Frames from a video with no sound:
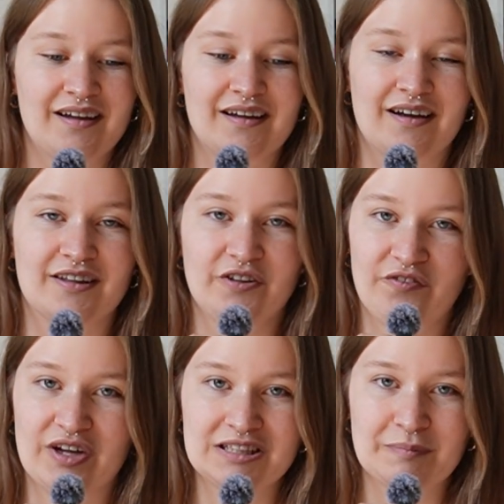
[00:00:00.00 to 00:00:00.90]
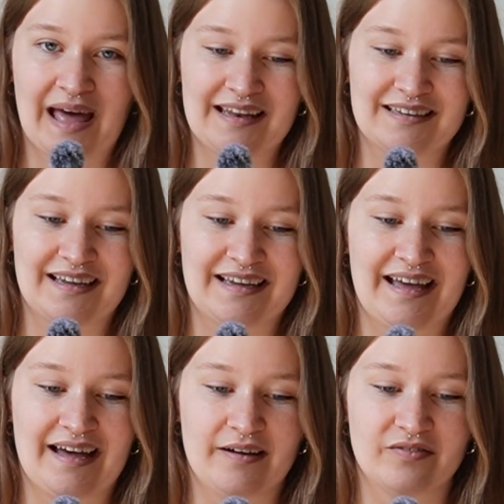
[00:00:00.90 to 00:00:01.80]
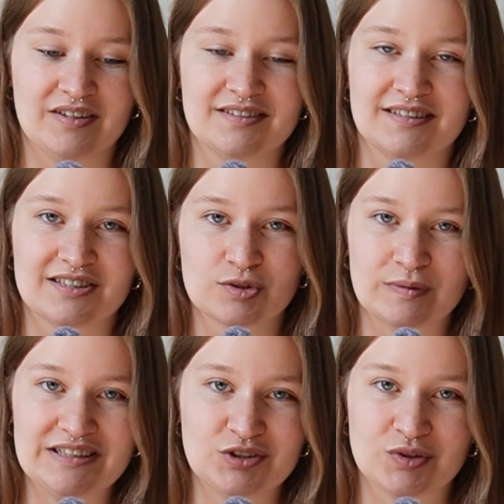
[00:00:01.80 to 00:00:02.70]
The first pattern I have is the Sweet